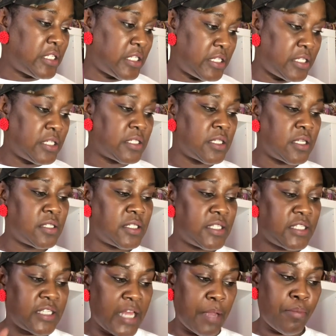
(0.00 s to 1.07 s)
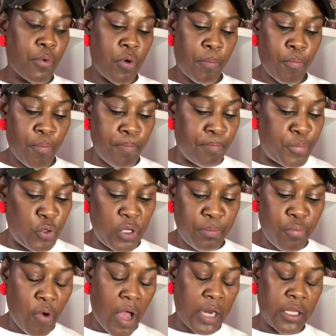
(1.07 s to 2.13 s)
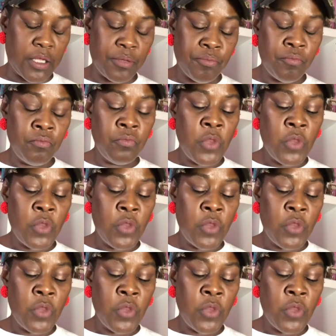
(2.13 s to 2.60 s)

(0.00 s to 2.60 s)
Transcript: This is a staple beauty product.